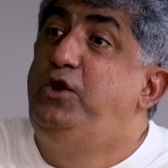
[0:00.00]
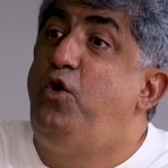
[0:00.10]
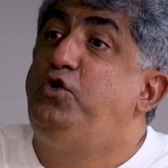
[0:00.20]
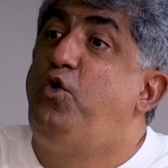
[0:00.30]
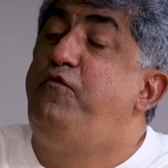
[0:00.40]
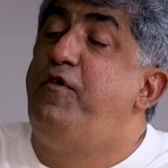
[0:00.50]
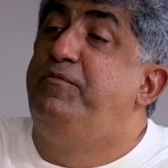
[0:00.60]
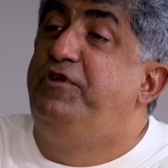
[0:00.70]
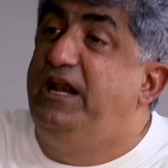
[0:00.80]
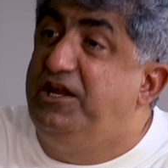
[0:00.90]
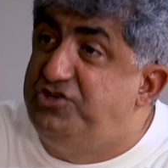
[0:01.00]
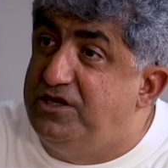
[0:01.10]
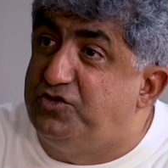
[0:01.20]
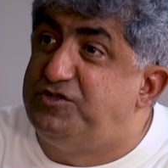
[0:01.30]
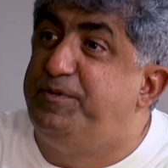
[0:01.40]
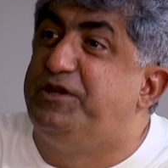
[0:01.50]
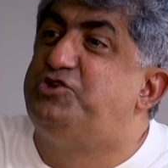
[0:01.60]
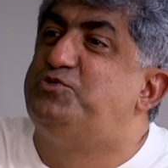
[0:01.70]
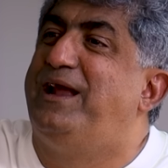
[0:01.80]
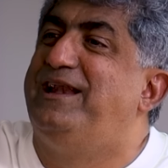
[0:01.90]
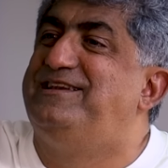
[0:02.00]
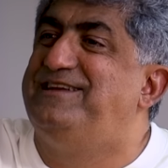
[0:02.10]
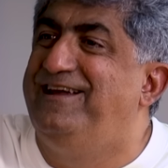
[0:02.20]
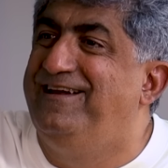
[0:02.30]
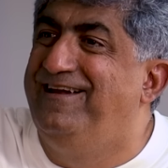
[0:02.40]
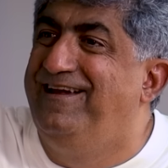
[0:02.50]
don't go from religion to spirituality.